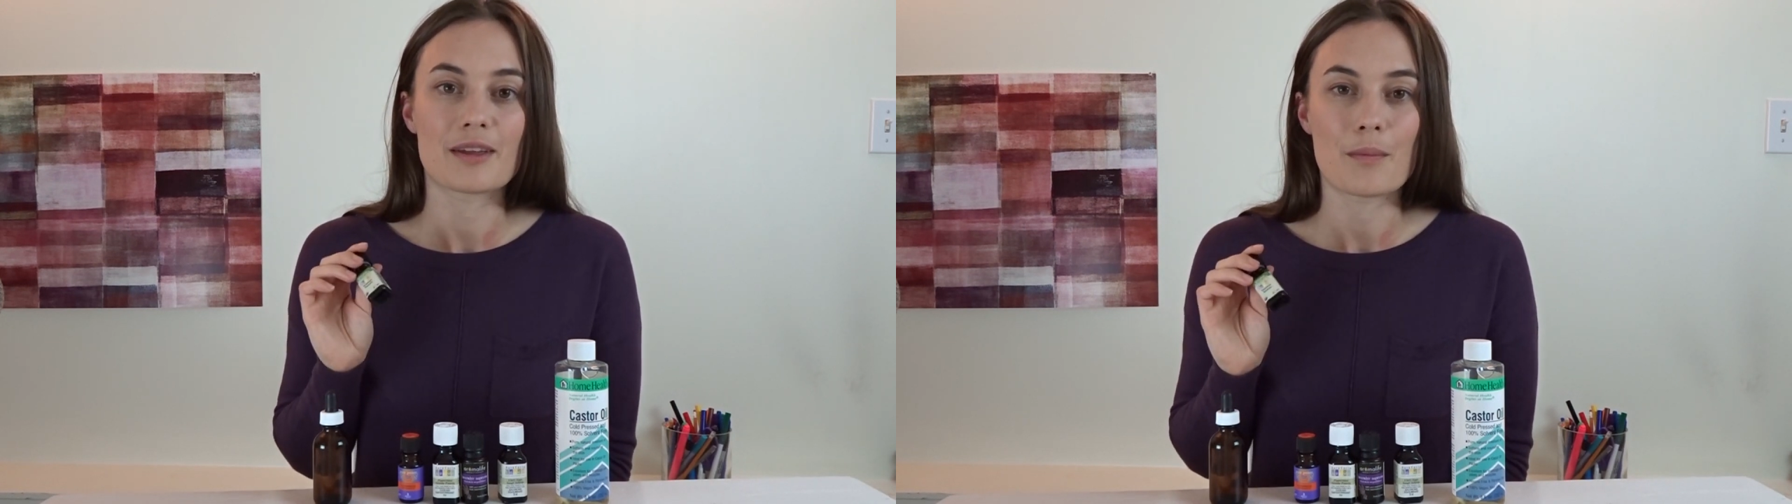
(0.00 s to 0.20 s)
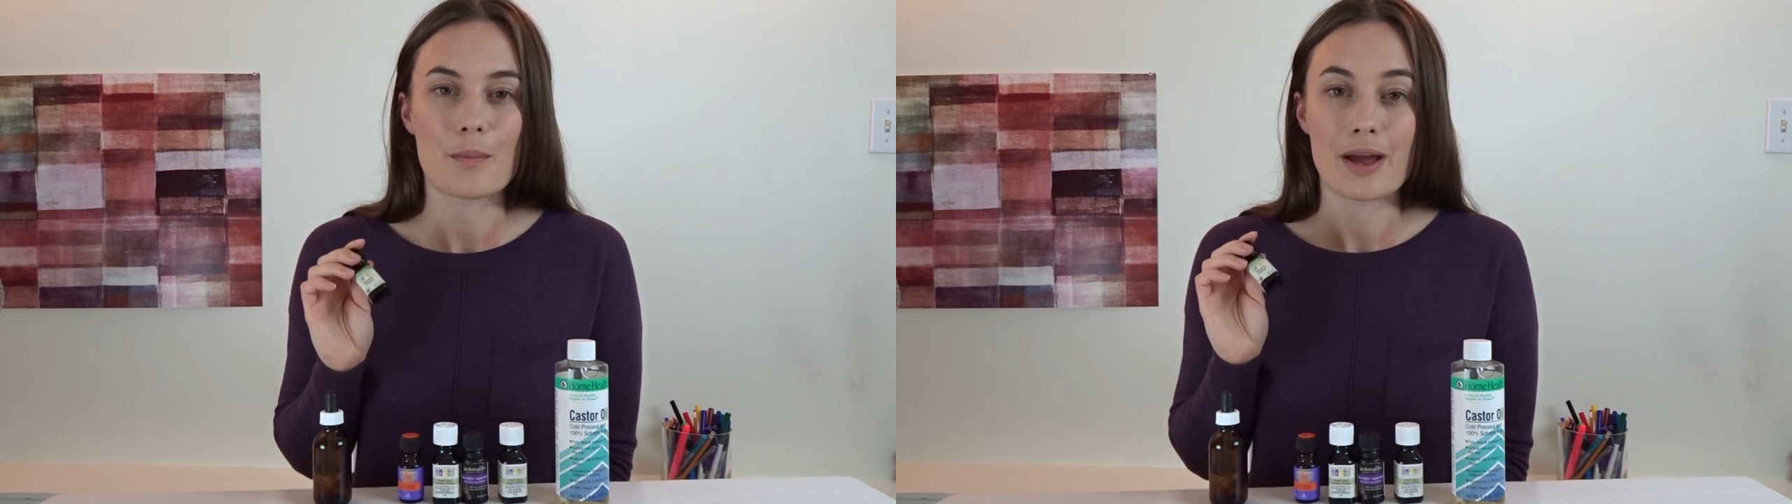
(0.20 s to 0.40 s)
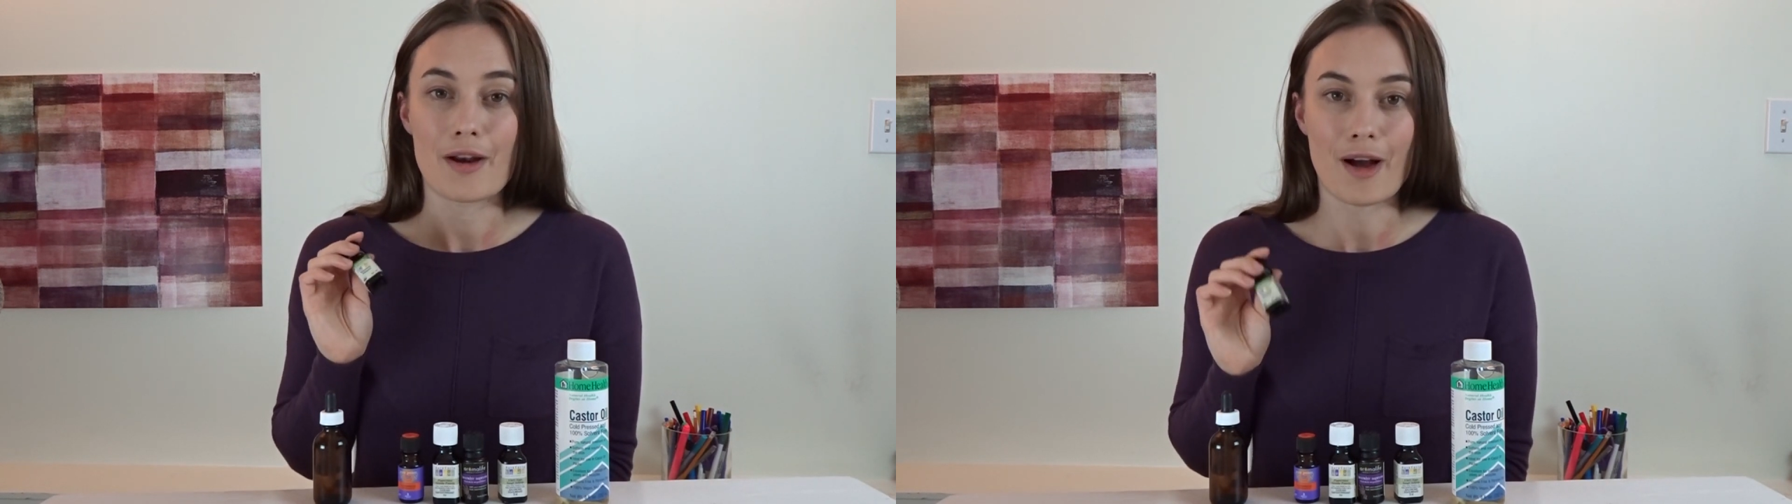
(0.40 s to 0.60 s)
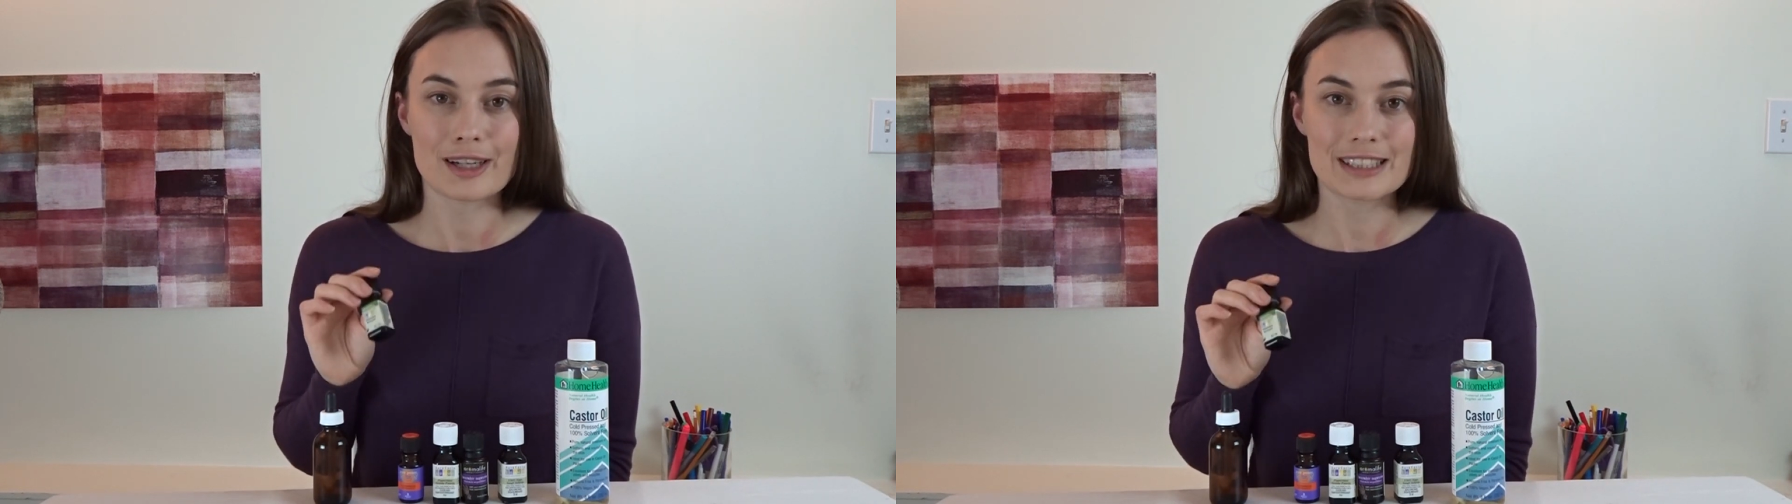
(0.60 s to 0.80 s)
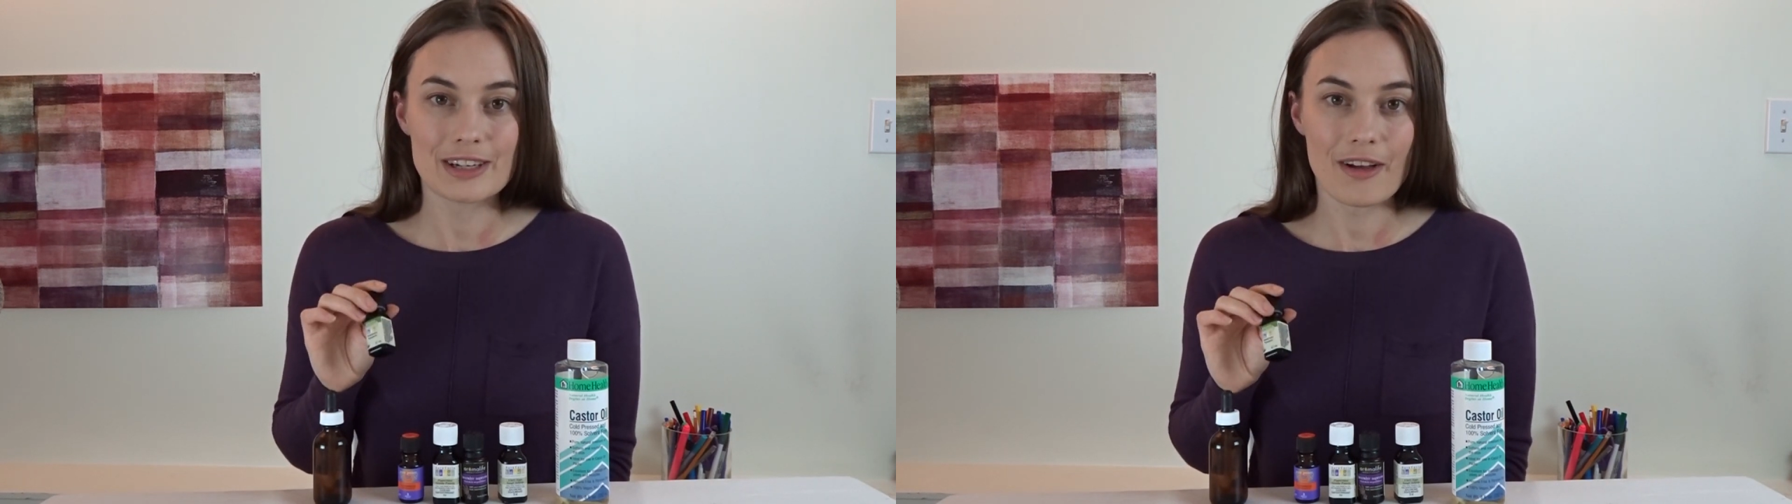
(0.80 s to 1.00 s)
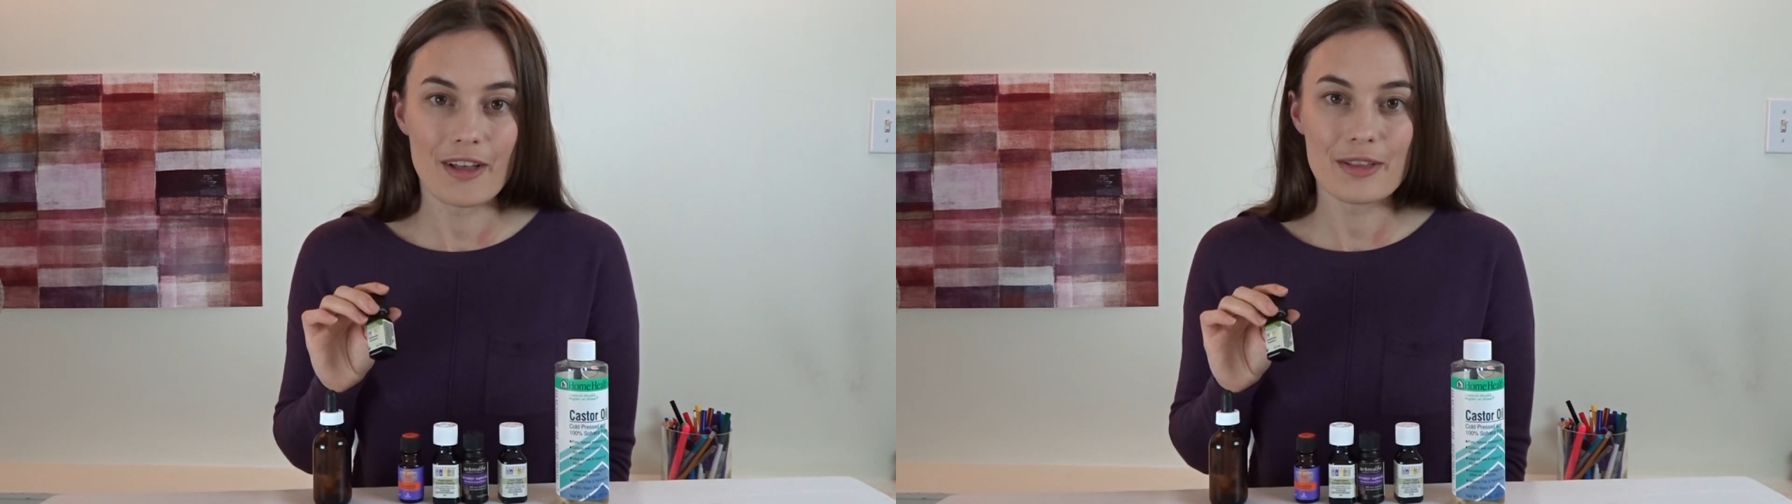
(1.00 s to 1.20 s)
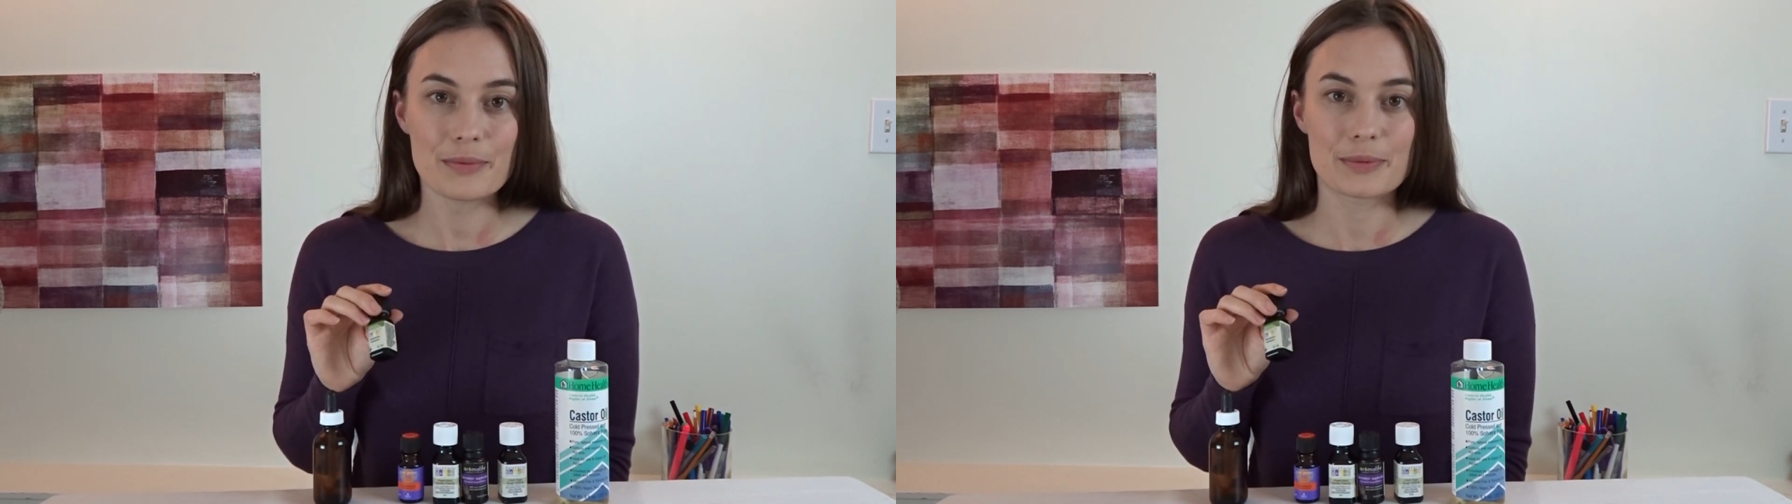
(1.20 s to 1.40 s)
minoxidil,